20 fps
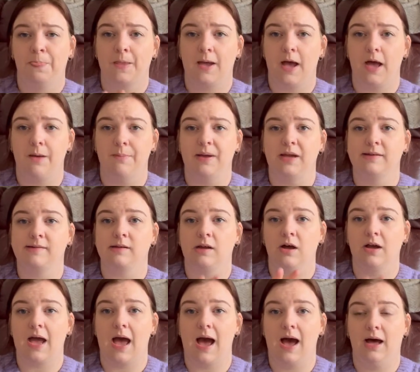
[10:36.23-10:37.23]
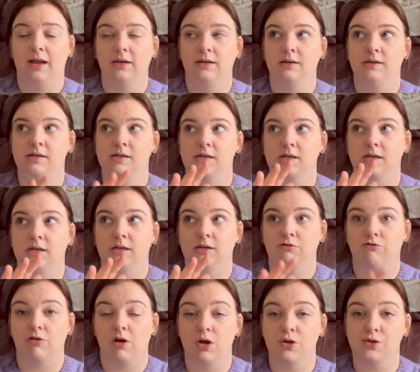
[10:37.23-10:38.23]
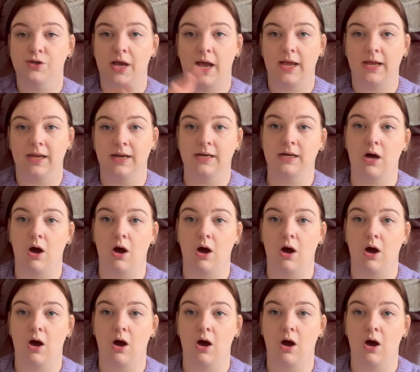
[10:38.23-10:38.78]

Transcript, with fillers: Um, it's like a hand-crocheted